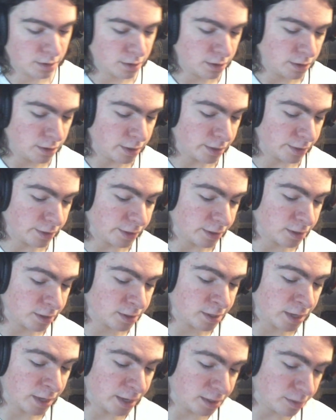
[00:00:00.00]
It, like,
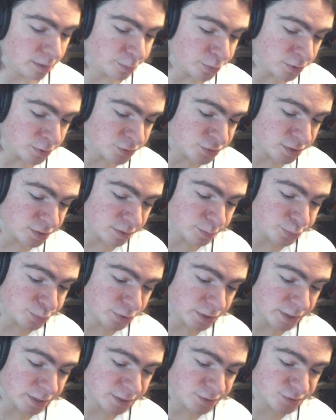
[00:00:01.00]
kinda puts it in
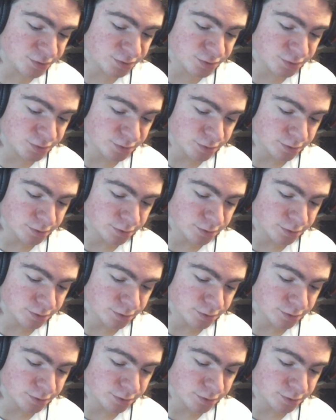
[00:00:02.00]
place.